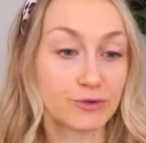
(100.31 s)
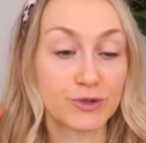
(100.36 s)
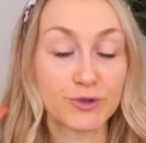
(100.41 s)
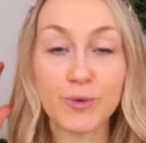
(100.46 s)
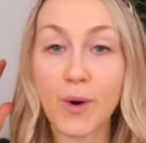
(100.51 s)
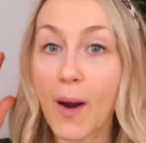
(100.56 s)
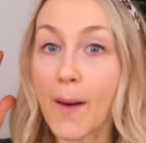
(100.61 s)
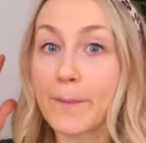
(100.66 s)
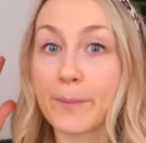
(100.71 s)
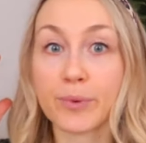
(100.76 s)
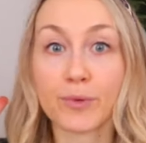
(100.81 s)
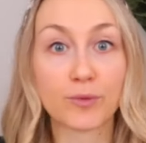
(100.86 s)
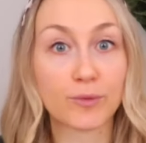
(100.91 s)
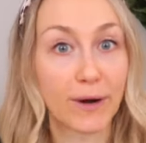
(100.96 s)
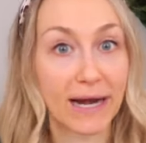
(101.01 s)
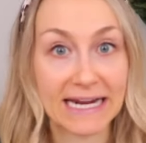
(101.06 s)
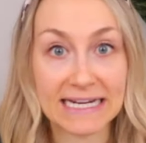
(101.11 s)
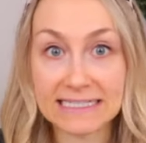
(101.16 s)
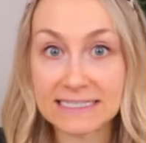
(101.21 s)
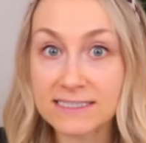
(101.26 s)
Do a
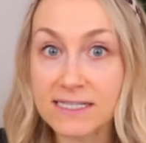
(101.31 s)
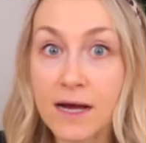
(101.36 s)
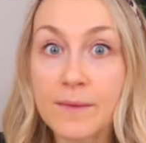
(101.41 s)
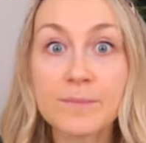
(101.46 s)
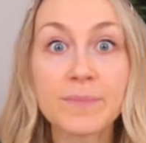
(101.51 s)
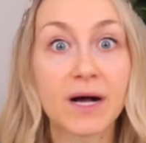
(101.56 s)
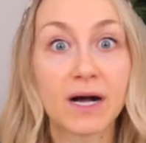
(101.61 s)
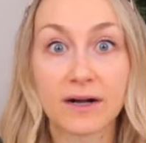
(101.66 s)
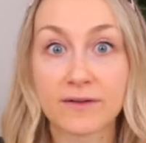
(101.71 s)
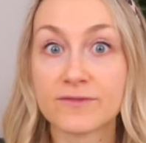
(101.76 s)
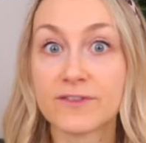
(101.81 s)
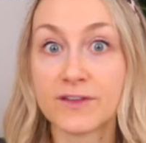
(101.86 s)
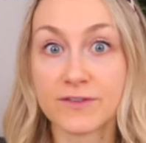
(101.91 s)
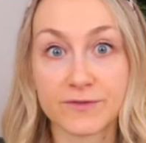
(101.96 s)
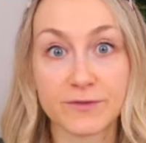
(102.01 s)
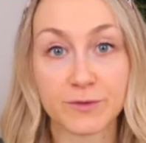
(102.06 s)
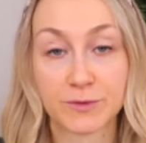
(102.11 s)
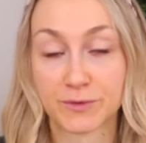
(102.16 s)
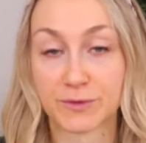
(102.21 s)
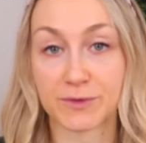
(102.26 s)
brain dump of the
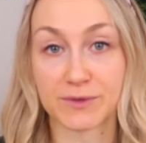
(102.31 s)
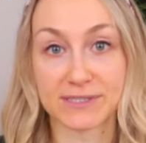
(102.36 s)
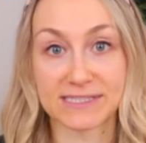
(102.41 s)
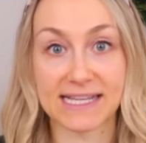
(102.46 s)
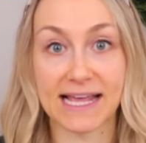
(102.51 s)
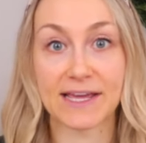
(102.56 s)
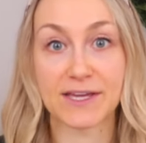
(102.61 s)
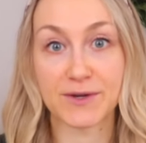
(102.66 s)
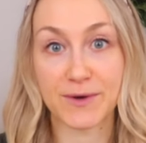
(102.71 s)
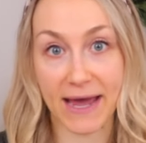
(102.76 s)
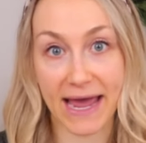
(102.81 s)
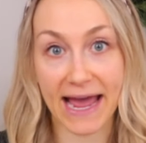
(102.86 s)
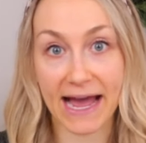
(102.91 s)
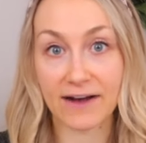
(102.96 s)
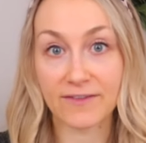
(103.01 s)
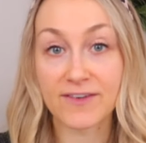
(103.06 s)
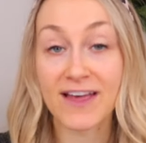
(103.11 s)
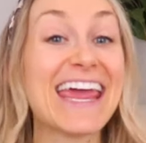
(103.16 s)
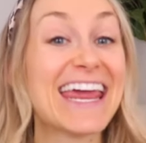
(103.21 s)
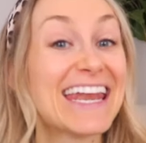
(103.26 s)
food rules that you
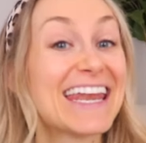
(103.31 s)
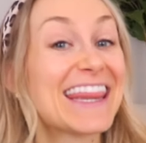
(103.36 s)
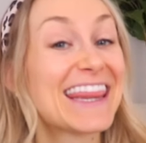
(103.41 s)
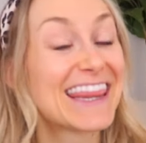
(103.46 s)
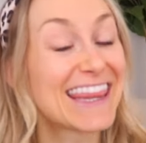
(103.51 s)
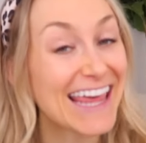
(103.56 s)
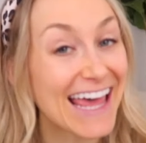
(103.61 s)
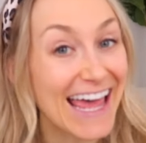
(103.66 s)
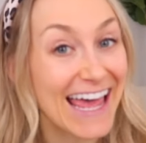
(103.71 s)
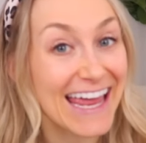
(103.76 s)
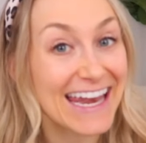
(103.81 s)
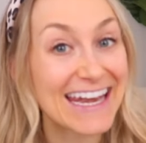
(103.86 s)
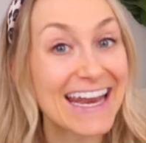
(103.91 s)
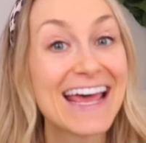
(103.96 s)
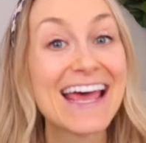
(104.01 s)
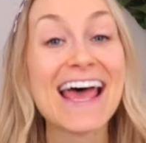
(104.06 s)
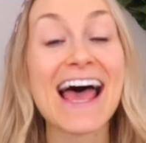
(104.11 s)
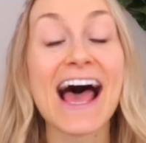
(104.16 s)
have. And then